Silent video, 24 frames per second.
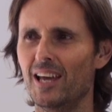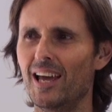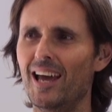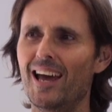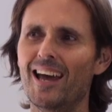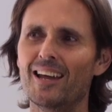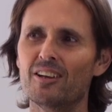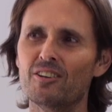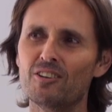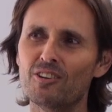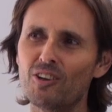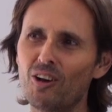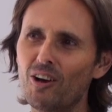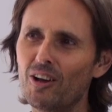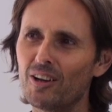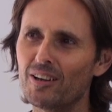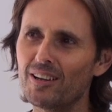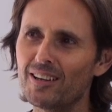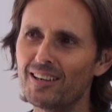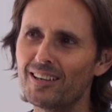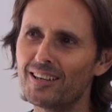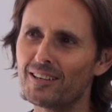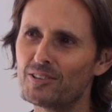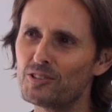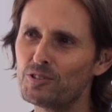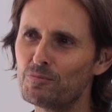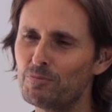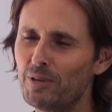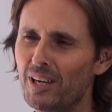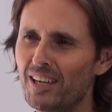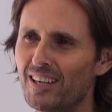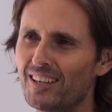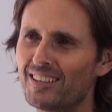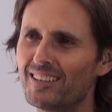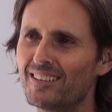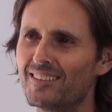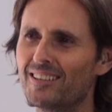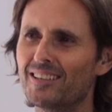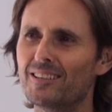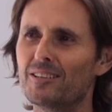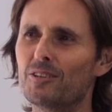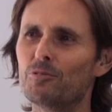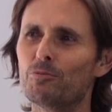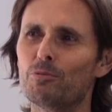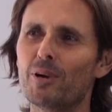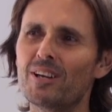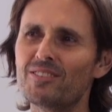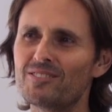and not expect that
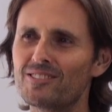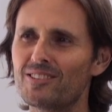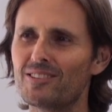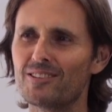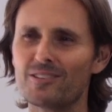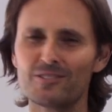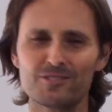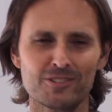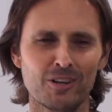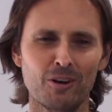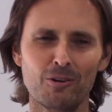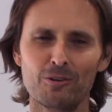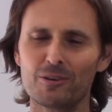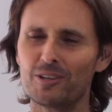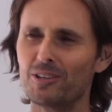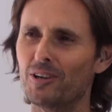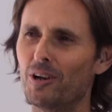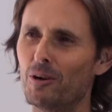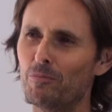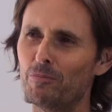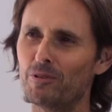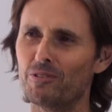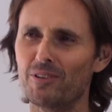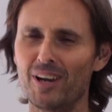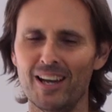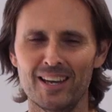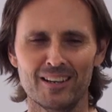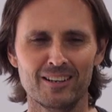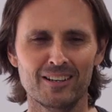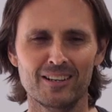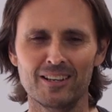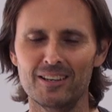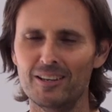the rest of the soul can operate